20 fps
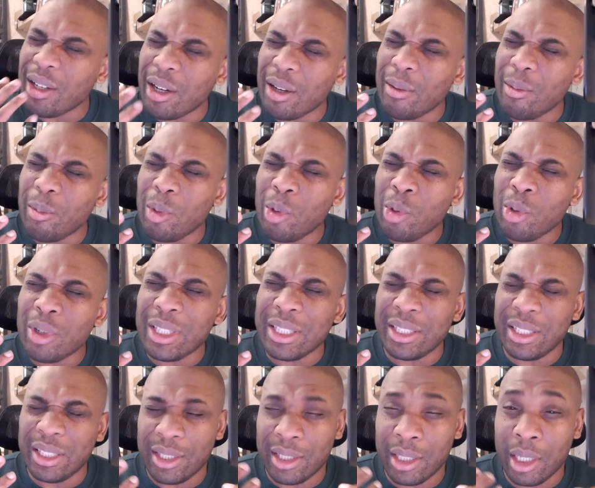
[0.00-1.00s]
Lord, this
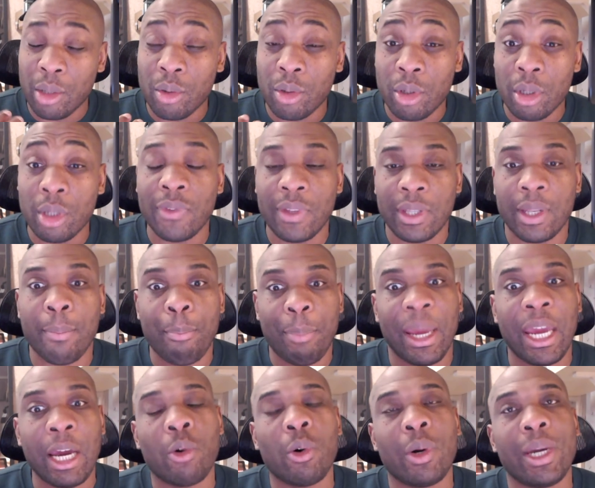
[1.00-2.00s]
is so good that the
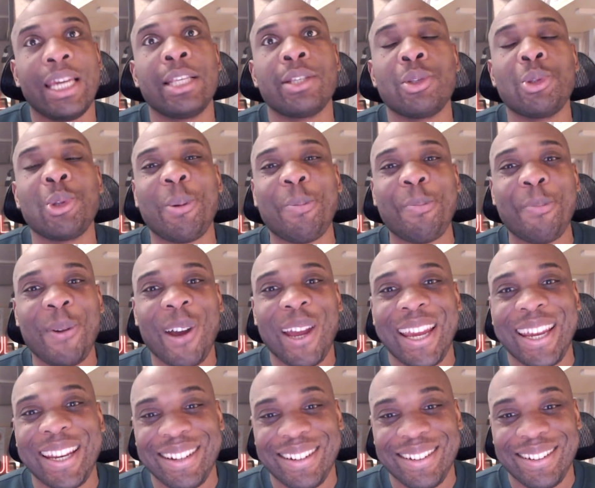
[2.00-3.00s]
battle is not
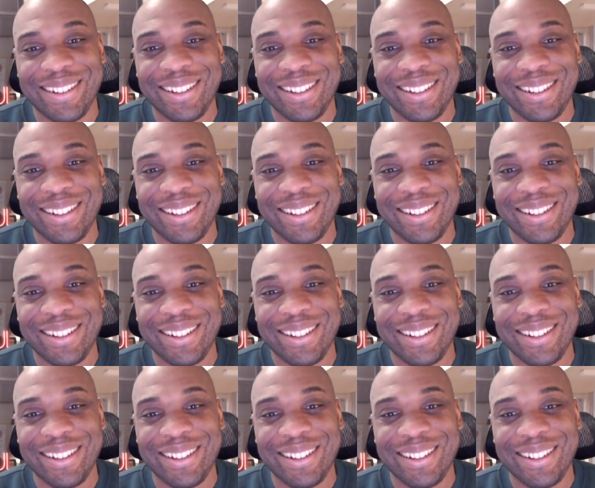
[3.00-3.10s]
mine.